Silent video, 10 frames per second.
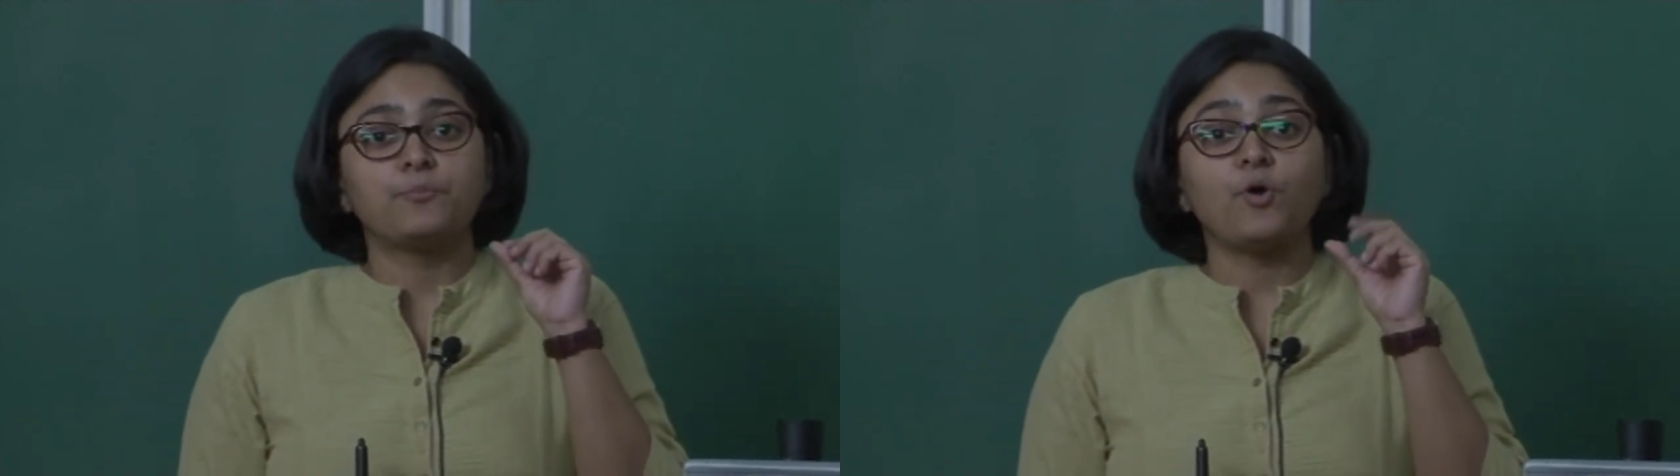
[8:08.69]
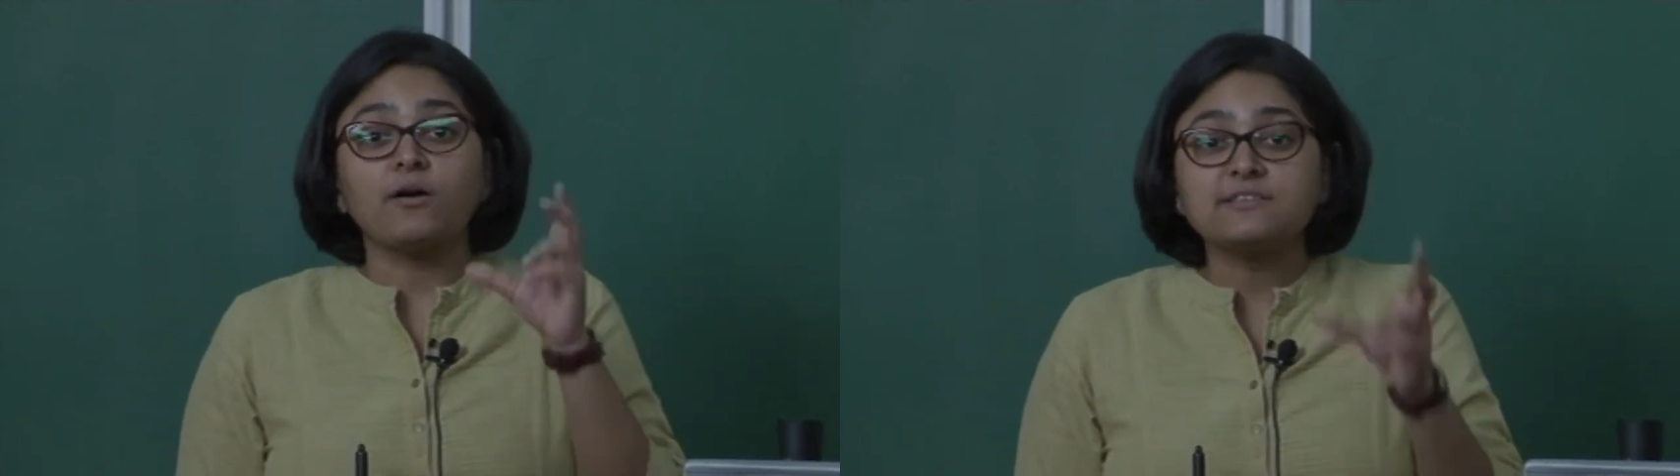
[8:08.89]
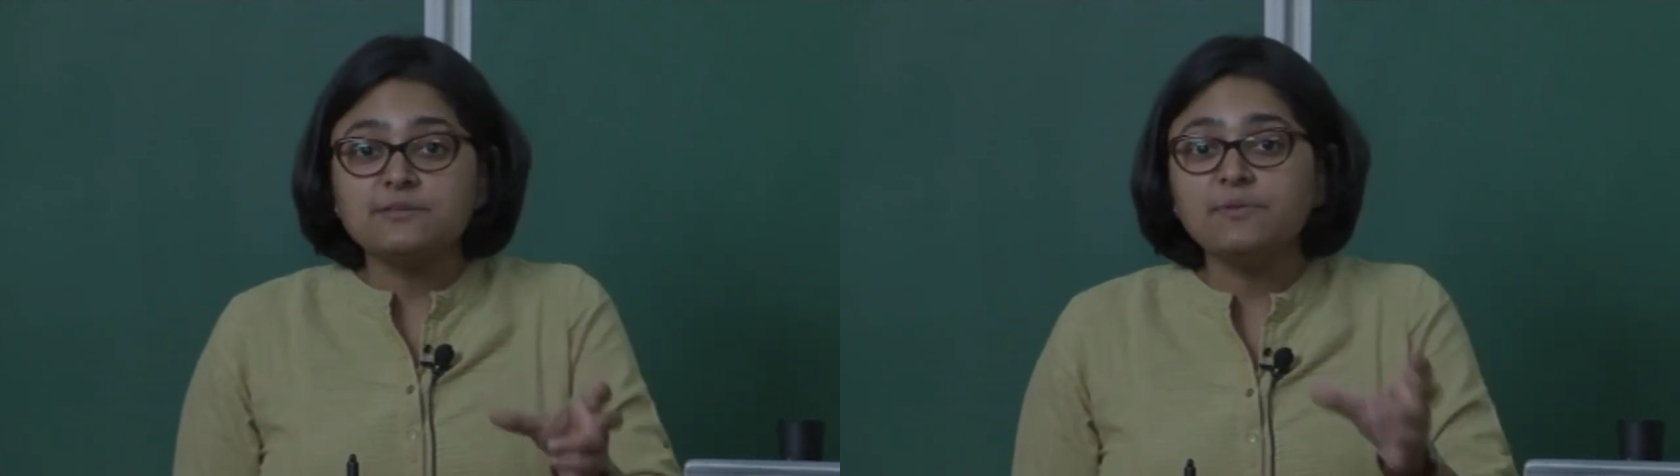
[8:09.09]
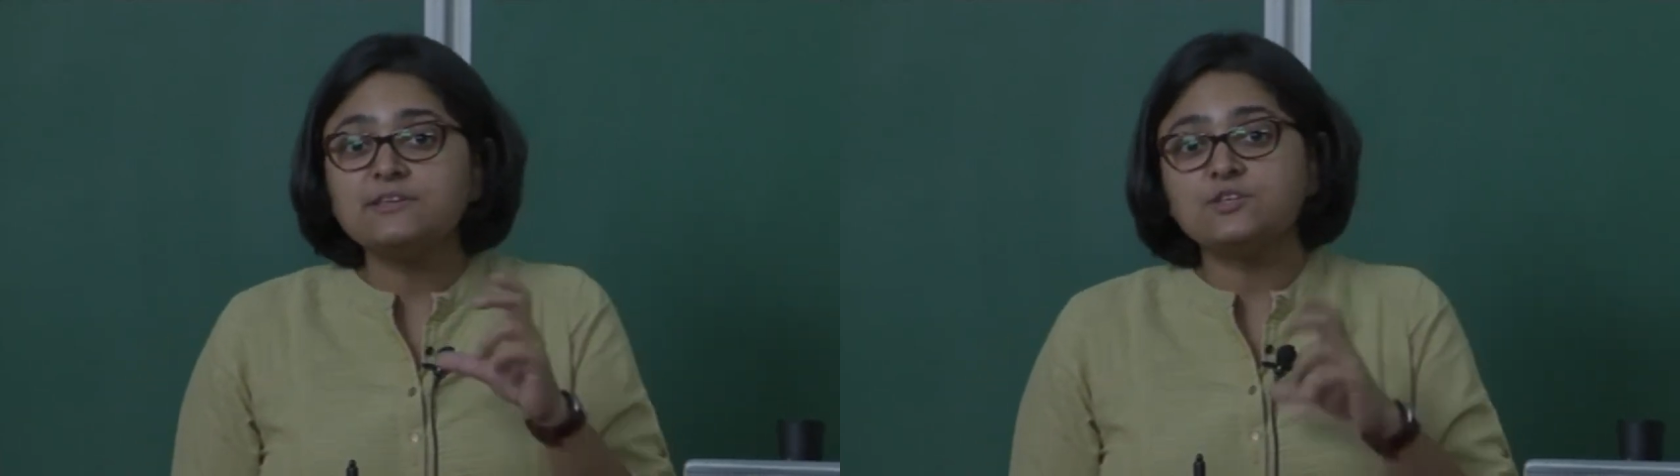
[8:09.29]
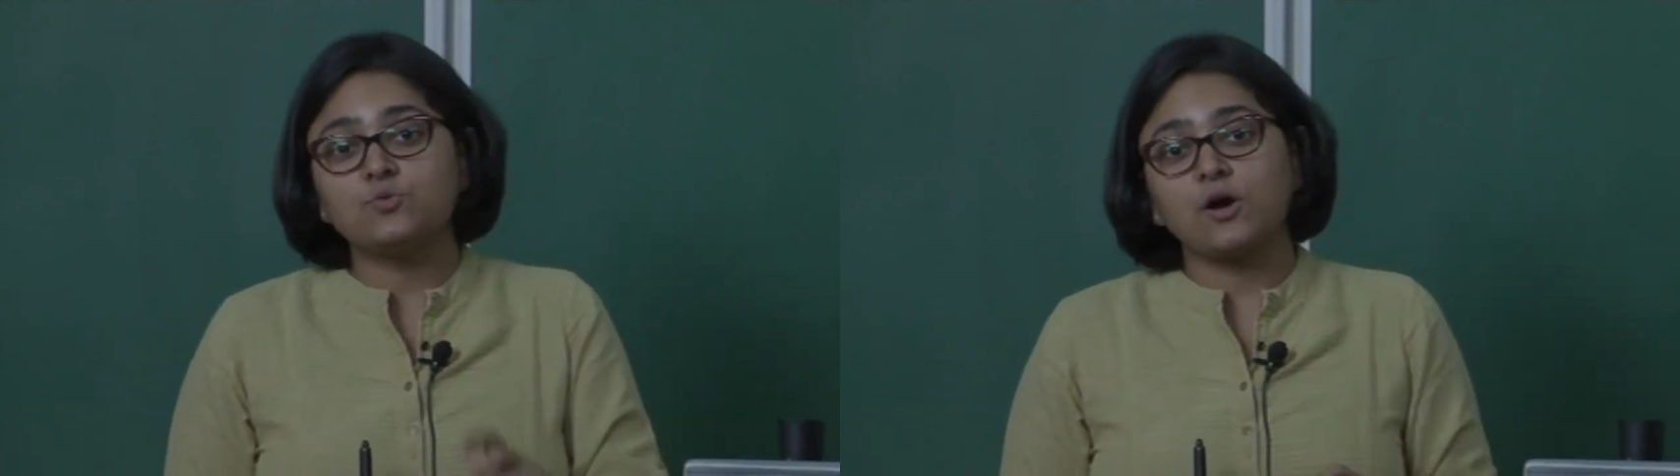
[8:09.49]

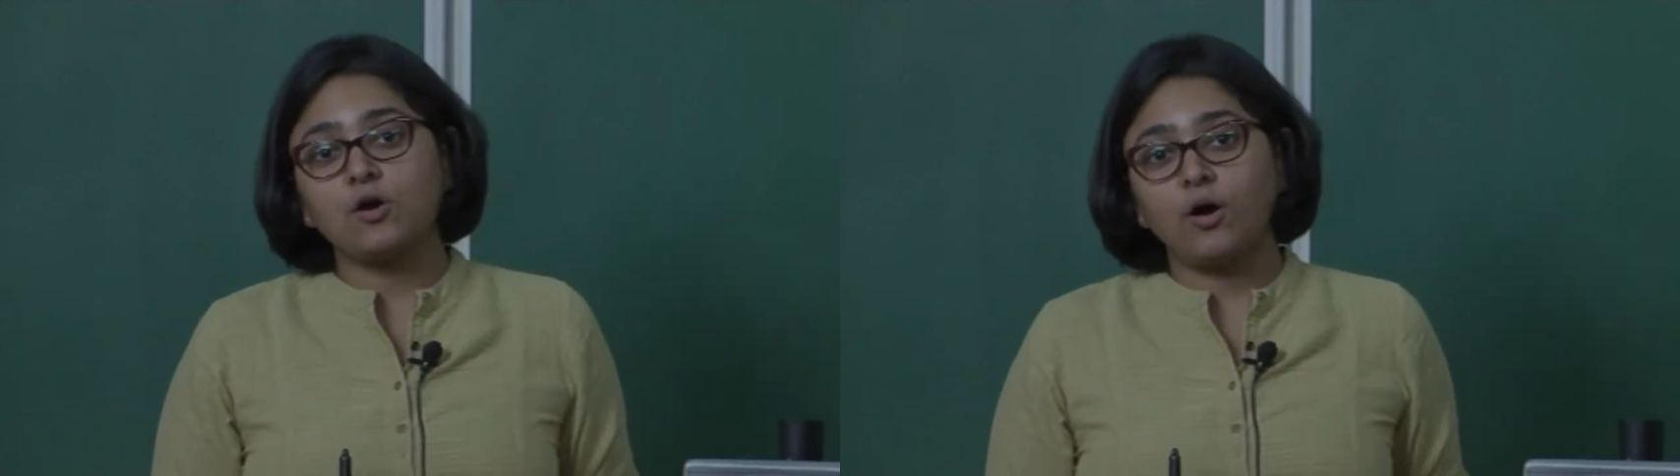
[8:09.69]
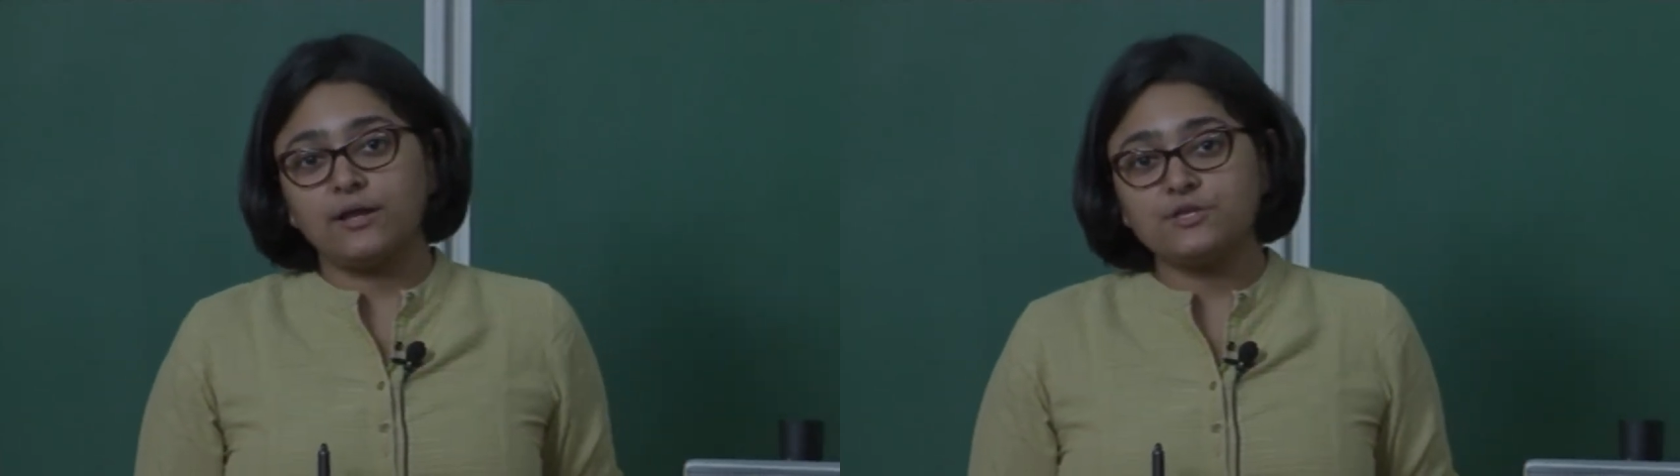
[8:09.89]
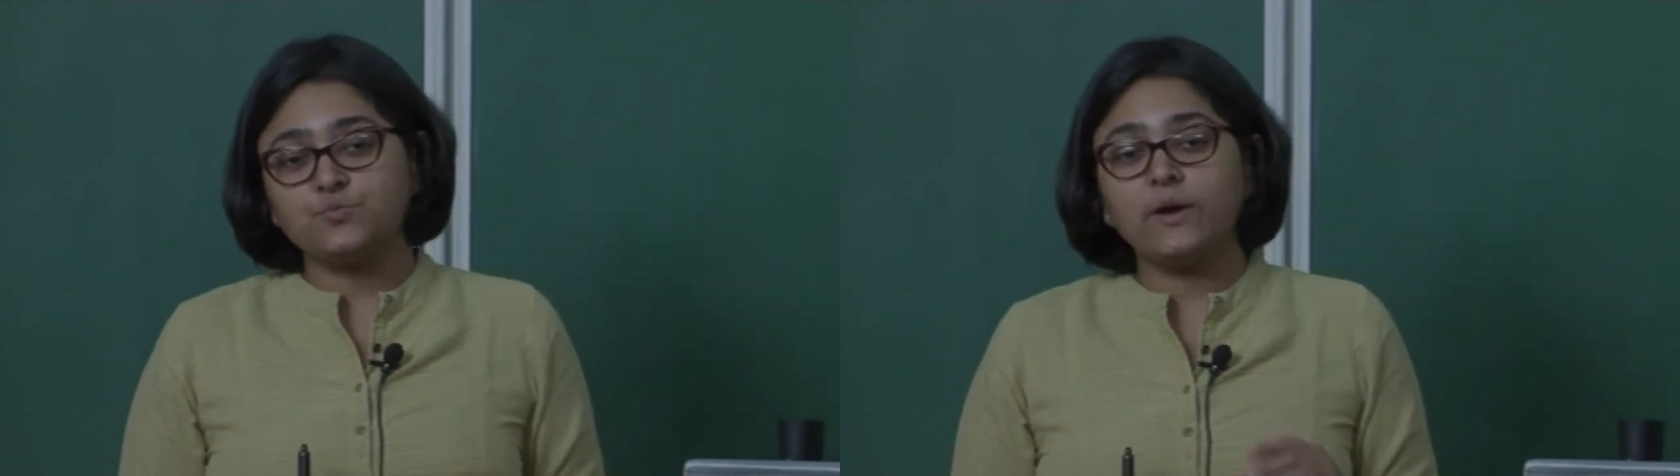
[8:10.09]
proximity to a college,